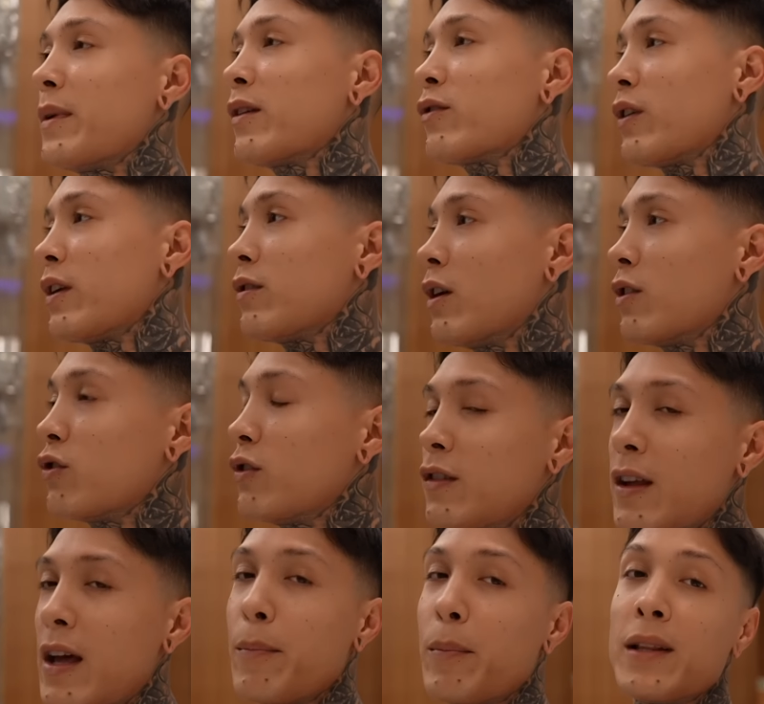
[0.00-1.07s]
yesterday's 100
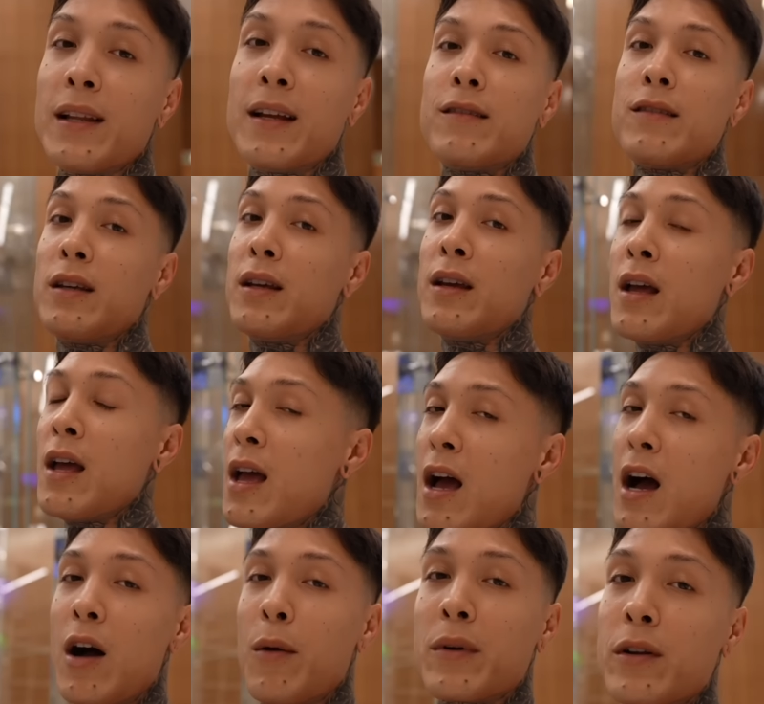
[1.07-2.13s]
set, but let's see
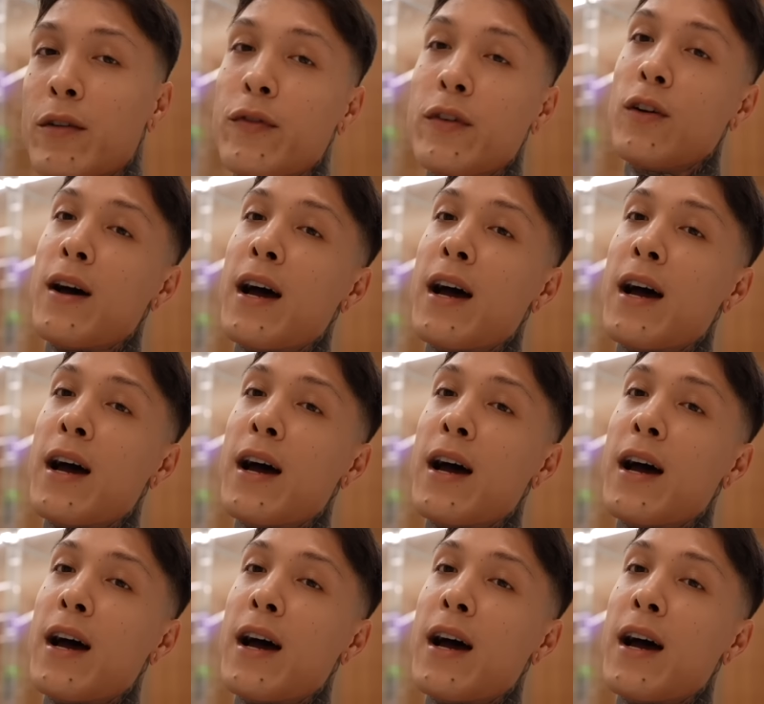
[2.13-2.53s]
how I'm gonna feel